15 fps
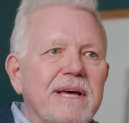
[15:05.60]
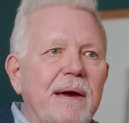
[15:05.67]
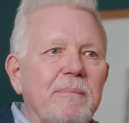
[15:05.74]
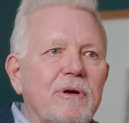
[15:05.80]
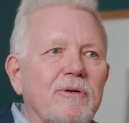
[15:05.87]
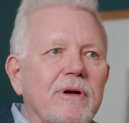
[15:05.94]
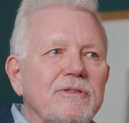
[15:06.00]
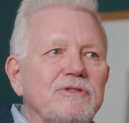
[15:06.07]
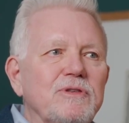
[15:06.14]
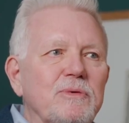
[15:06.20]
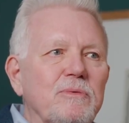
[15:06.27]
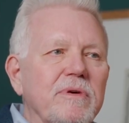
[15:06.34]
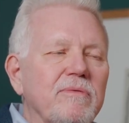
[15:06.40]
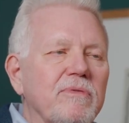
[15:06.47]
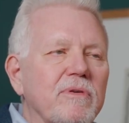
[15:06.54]
time across the
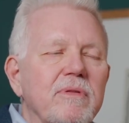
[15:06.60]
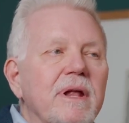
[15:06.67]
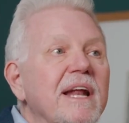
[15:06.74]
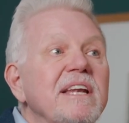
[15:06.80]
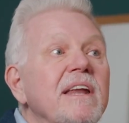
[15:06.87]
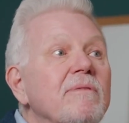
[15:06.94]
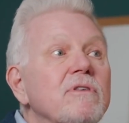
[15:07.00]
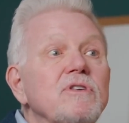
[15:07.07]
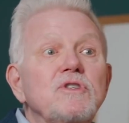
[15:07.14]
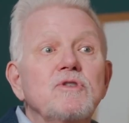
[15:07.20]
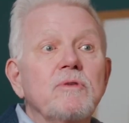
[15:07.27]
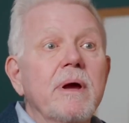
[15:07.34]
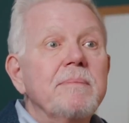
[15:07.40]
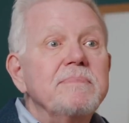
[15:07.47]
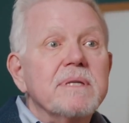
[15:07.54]
river that I never
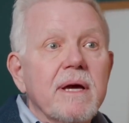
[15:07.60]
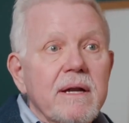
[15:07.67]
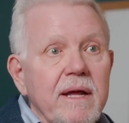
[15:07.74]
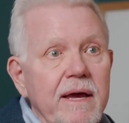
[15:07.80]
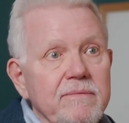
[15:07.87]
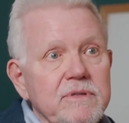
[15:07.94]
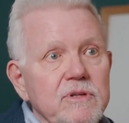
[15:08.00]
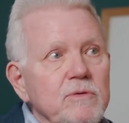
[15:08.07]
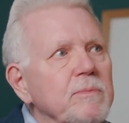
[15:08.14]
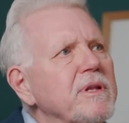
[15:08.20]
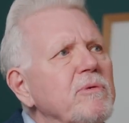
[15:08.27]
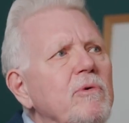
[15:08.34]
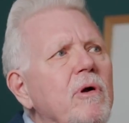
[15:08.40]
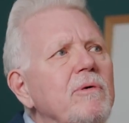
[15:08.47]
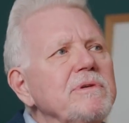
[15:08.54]
dreamt I'd have to do. But
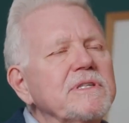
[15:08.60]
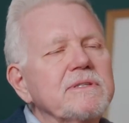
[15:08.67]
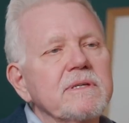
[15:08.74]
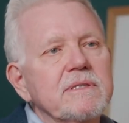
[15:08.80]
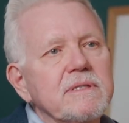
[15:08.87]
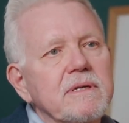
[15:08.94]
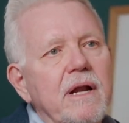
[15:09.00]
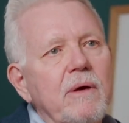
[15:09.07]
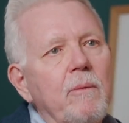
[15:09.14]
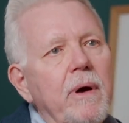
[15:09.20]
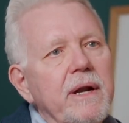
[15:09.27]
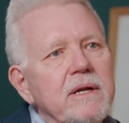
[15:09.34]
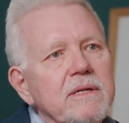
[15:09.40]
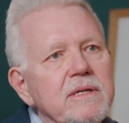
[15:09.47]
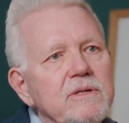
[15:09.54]
there were always things that I
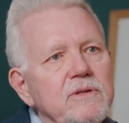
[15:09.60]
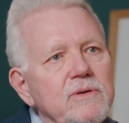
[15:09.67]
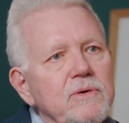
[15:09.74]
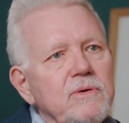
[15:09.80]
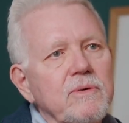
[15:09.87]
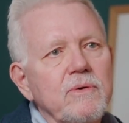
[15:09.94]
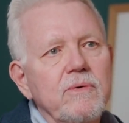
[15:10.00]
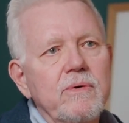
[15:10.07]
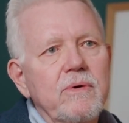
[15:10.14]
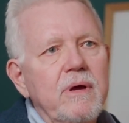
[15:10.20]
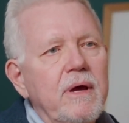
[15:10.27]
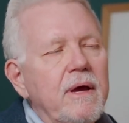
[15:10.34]
wanted to do,